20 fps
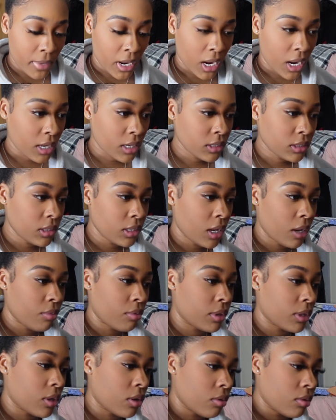honestly i
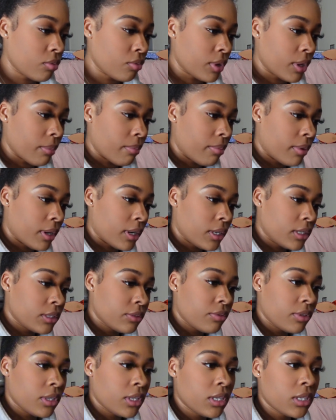want to go in with a brush
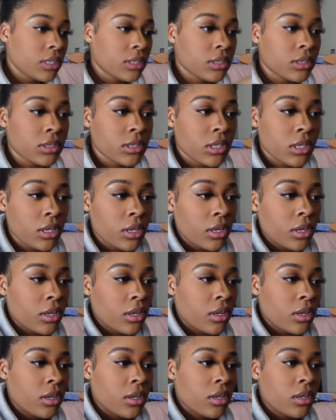for this
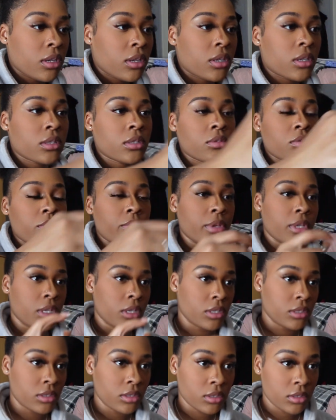because it will be
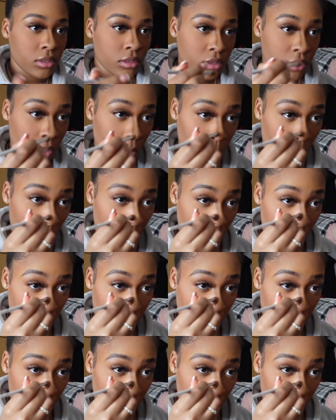easier so